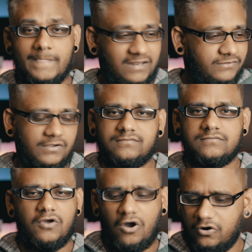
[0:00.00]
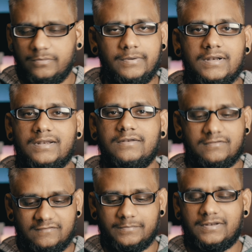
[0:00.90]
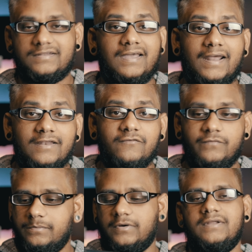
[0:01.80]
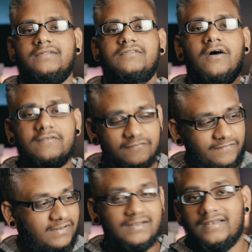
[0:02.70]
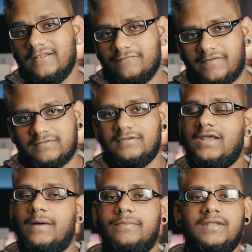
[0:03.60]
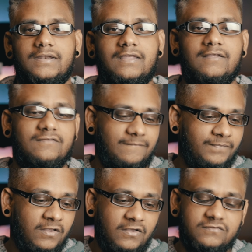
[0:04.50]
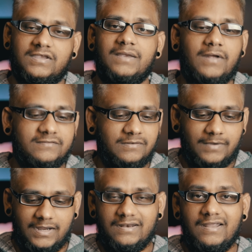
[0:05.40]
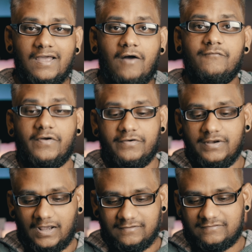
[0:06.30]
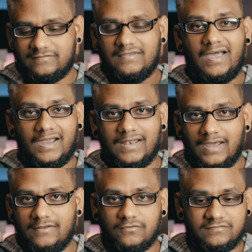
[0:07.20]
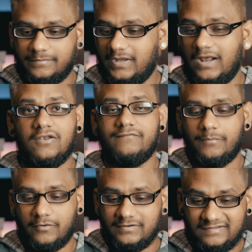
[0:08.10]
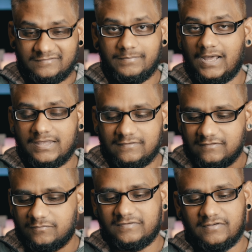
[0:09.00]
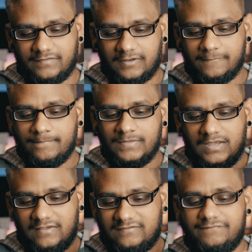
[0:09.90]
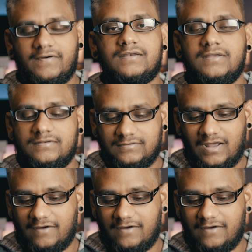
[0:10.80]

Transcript: It's not horrible and it's not something that you can't live with, but it does feel a little fatter than the Apple leather case. So keep that in mind. A very nice highlight, or something I love about this black case in specific, is the fact that it